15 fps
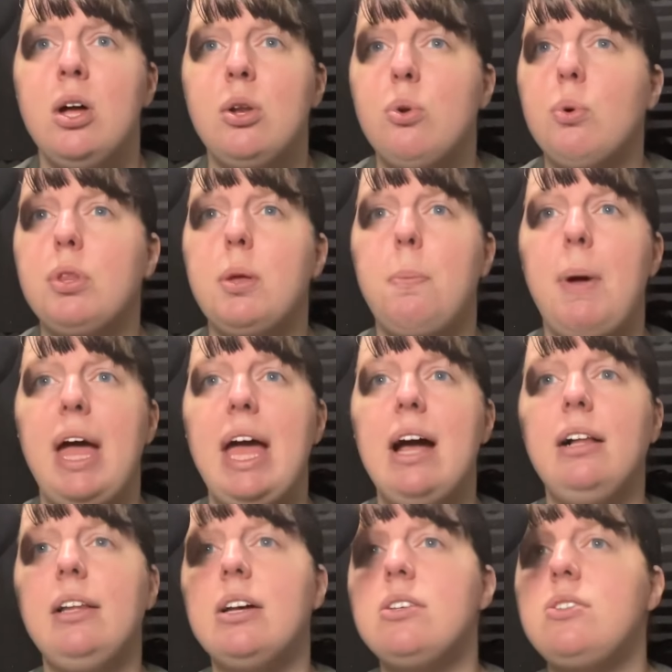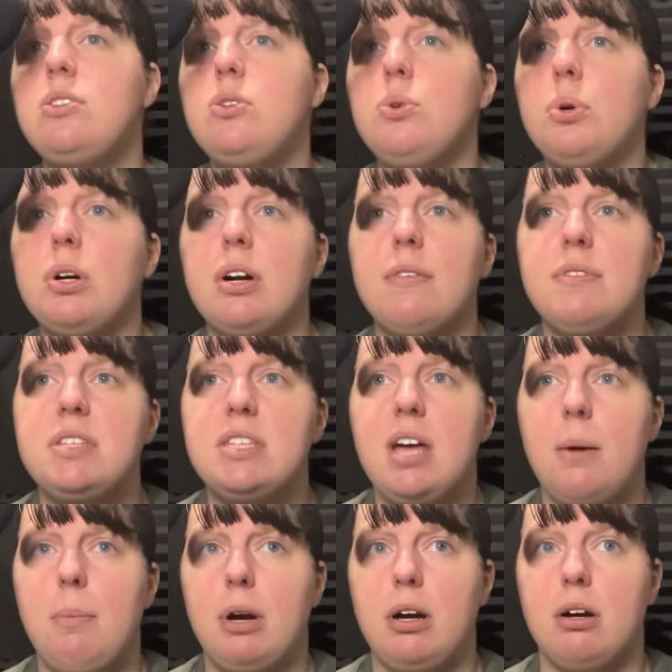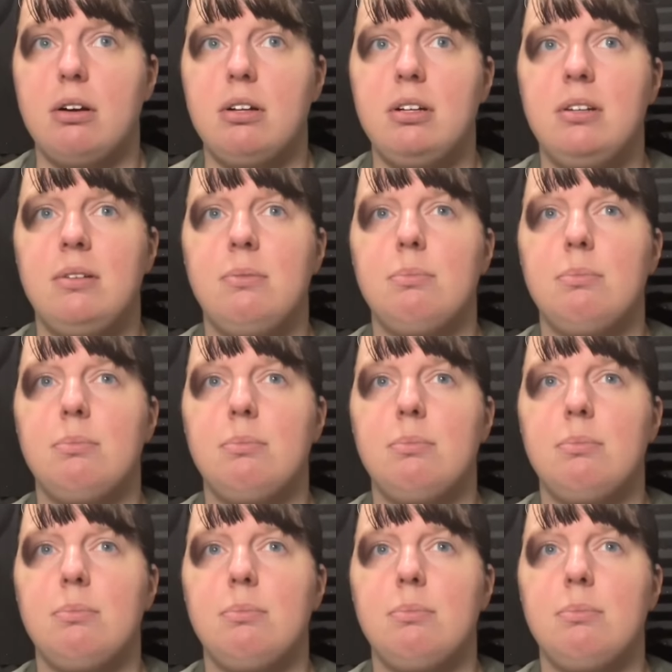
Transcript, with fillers: nor the pale azure of summer,